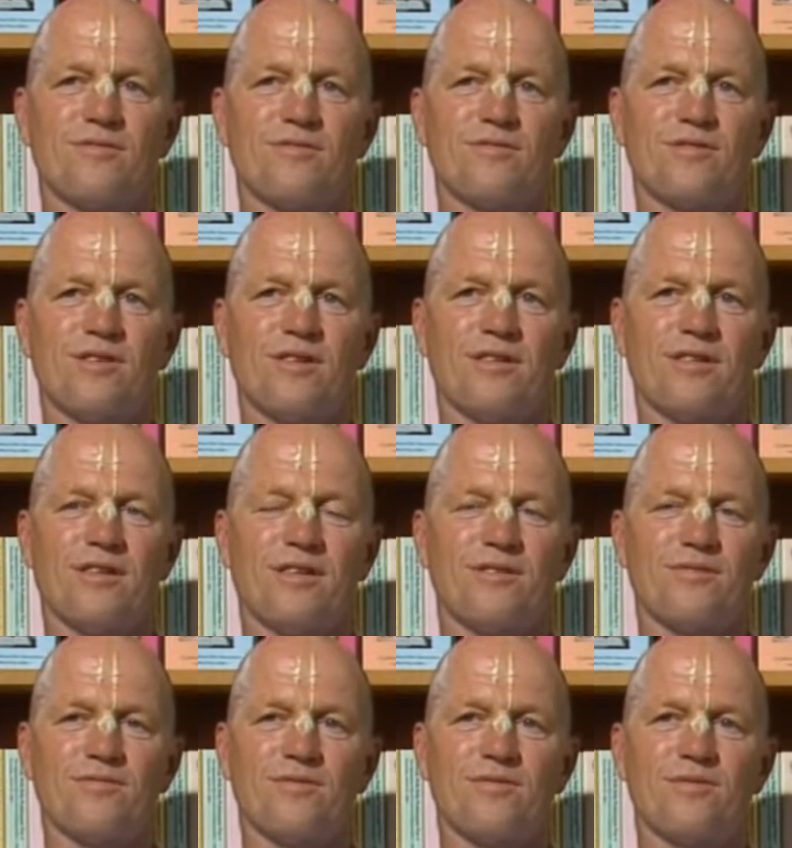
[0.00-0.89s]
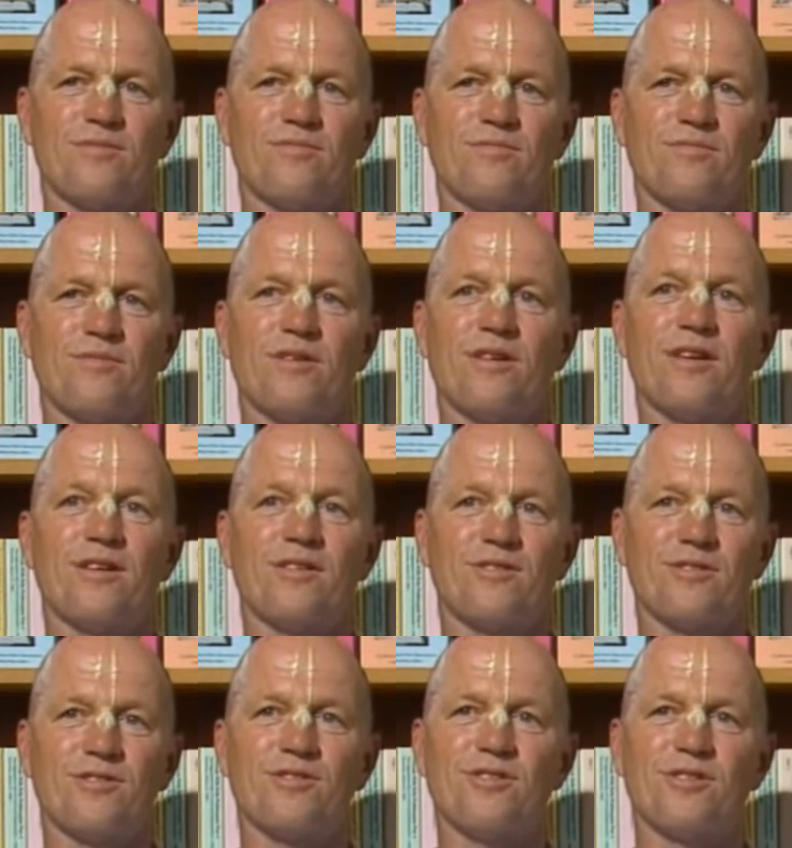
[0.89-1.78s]
Jayananda was
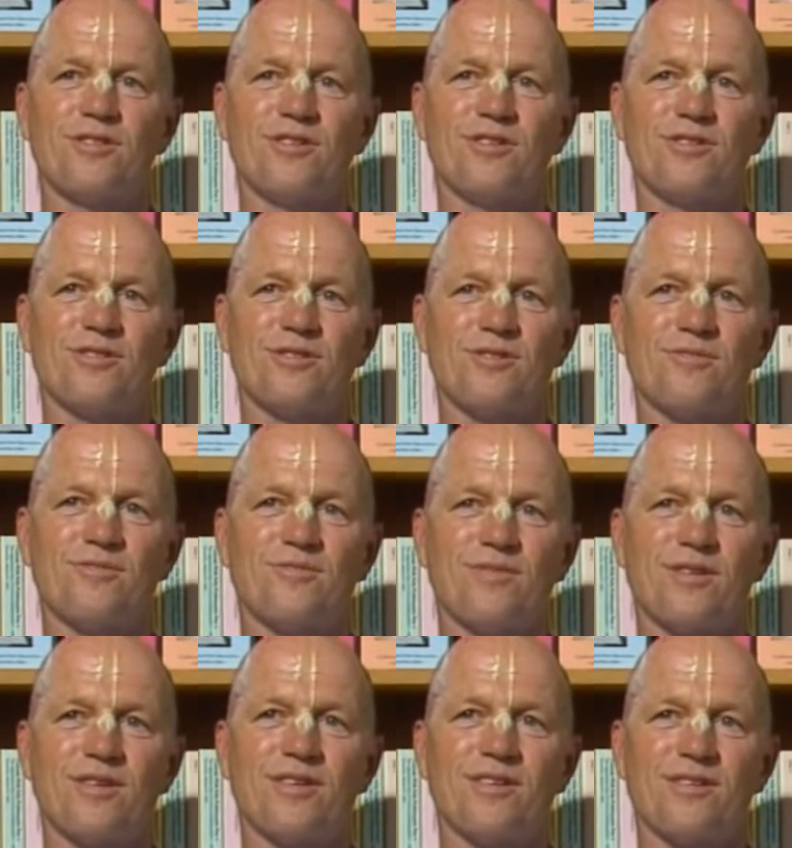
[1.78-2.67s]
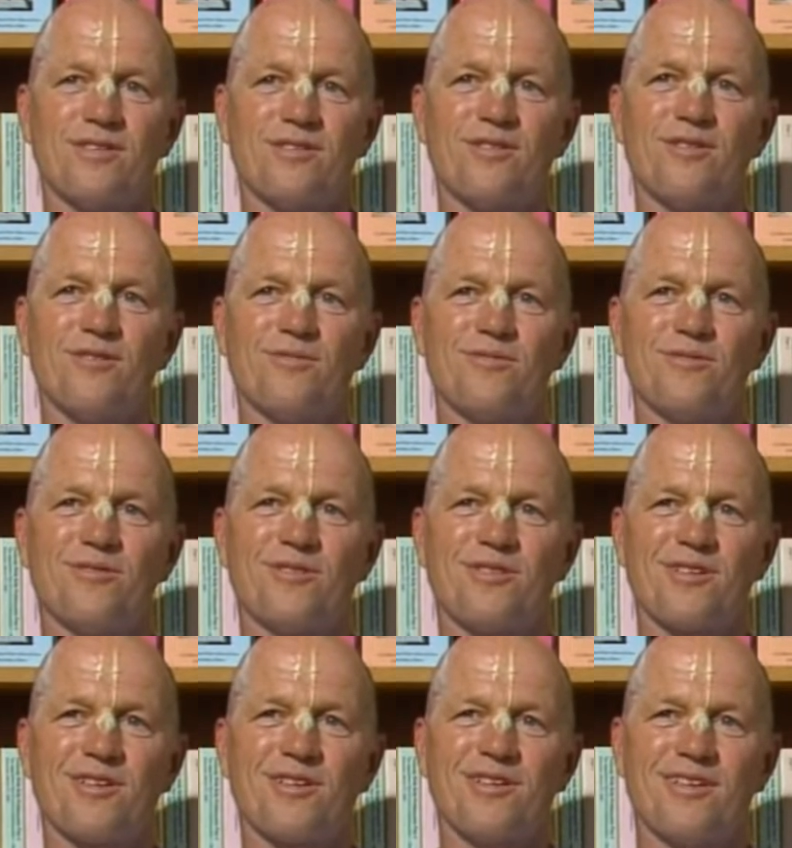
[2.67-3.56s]
behind the scenes, making it all
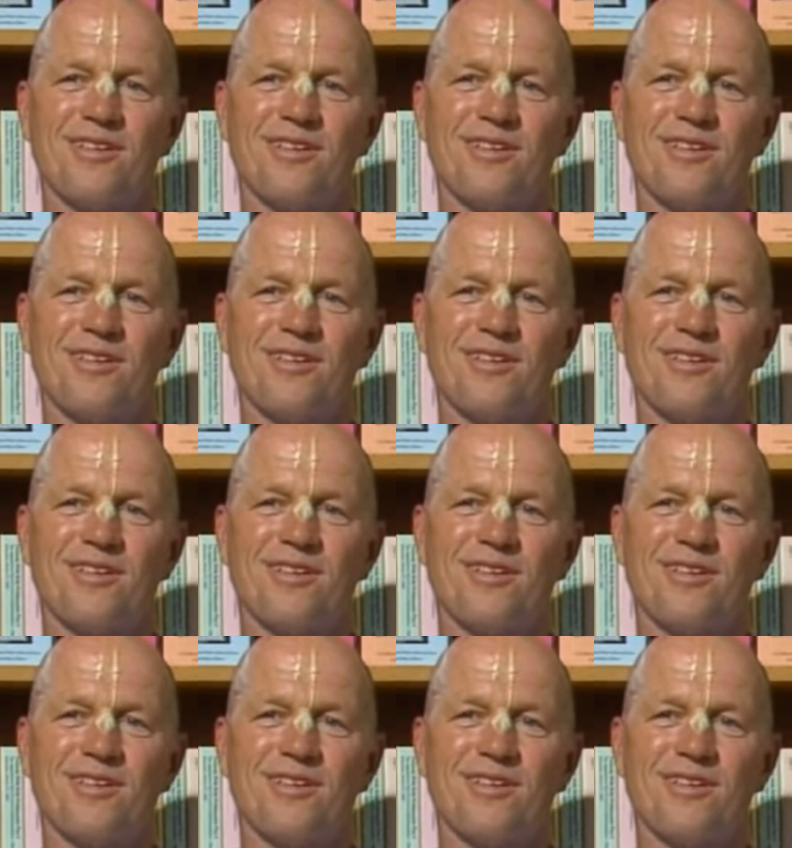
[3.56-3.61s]
work.